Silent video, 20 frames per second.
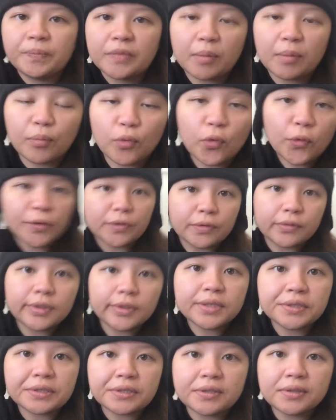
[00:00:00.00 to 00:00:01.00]
important
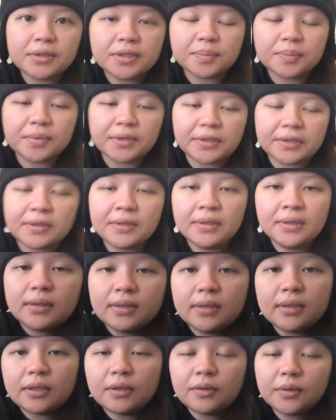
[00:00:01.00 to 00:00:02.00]
reasons, but
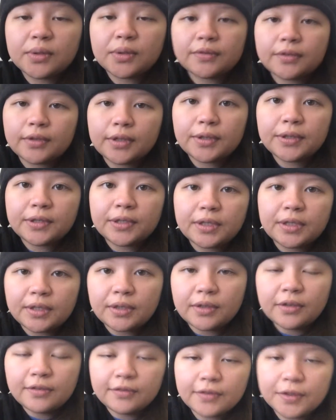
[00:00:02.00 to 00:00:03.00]
it was very
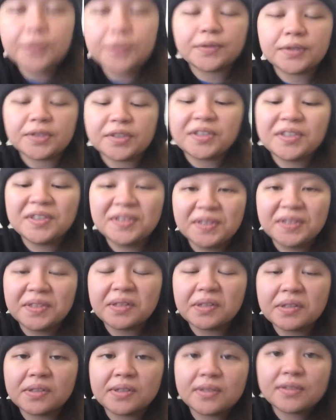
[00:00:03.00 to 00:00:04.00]
frustrating
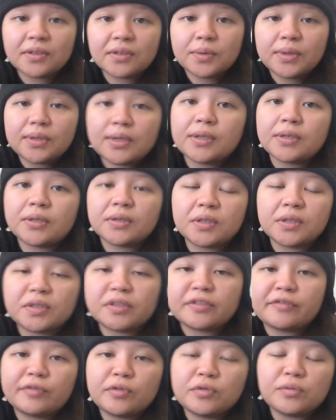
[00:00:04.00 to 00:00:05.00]
because 3 days
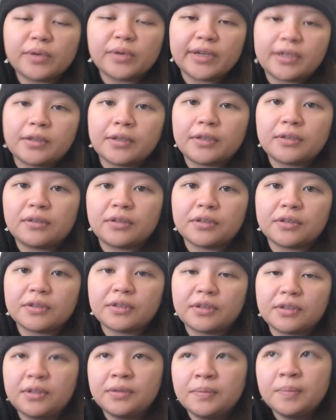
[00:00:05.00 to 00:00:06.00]
just flew by like
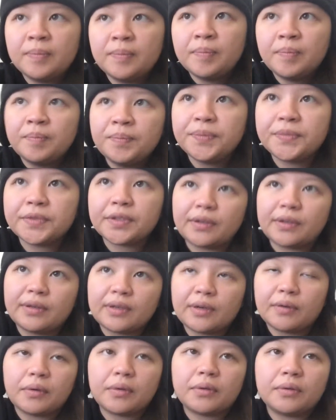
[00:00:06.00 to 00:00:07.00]
nothing. Like,
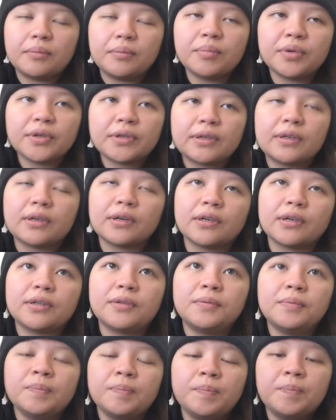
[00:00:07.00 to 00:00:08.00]
I would put it
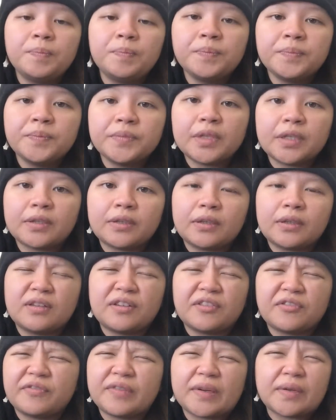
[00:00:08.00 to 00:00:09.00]
on, and then
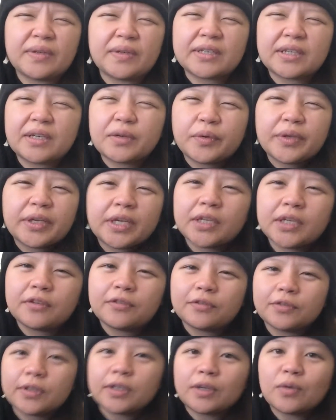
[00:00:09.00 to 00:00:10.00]
it felt like I only had it
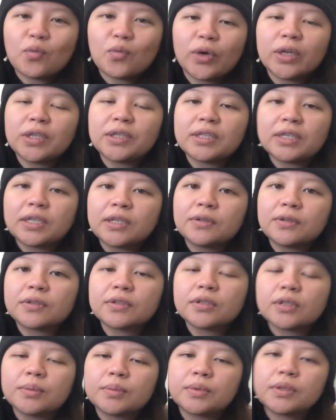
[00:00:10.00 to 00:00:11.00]
for like 1 day or
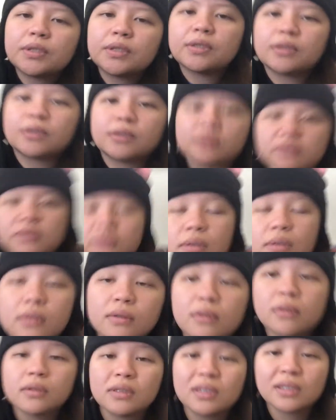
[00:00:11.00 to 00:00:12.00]
something,
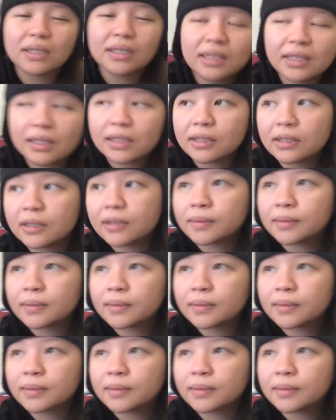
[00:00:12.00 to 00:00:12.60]
and